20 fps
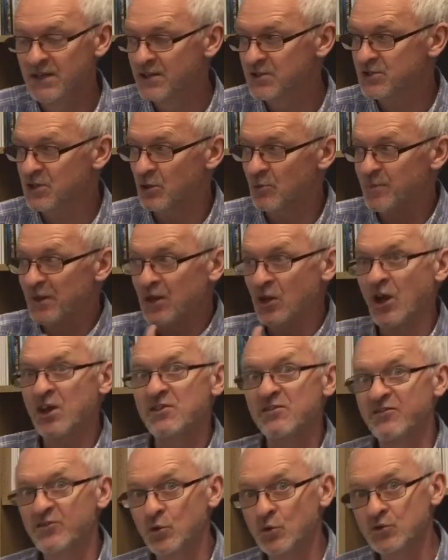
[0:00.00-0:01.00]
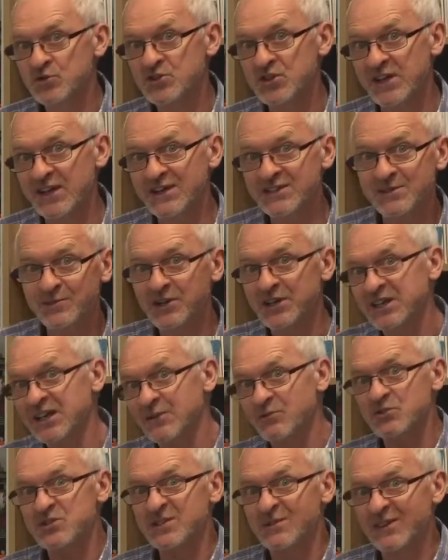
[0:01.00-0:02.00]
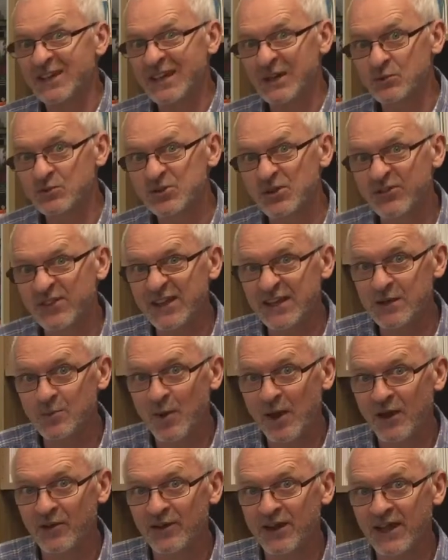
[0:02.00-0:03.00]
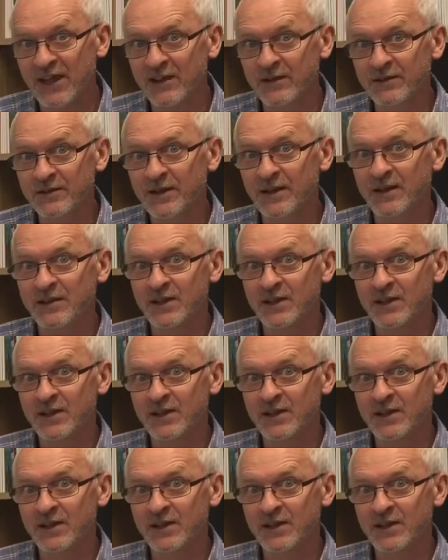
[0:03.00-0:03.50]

So a bit like the four C's, I'm going to give you something else to think about now.